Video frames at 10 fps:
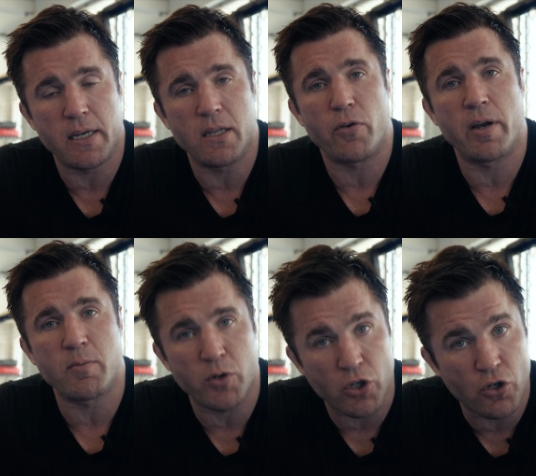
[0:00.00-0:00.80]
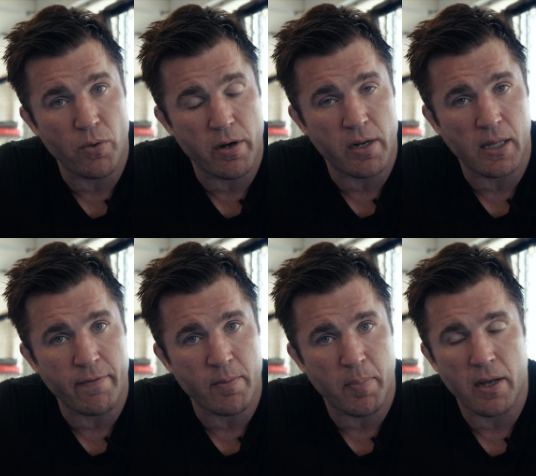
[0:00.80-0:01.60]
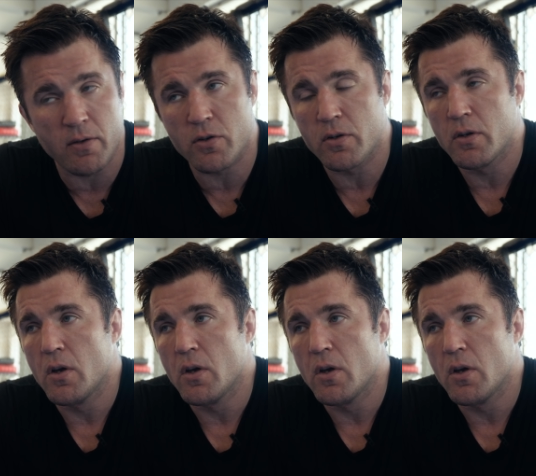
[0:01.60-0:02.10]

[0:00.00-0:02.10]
kilograms, which is 211 pounds.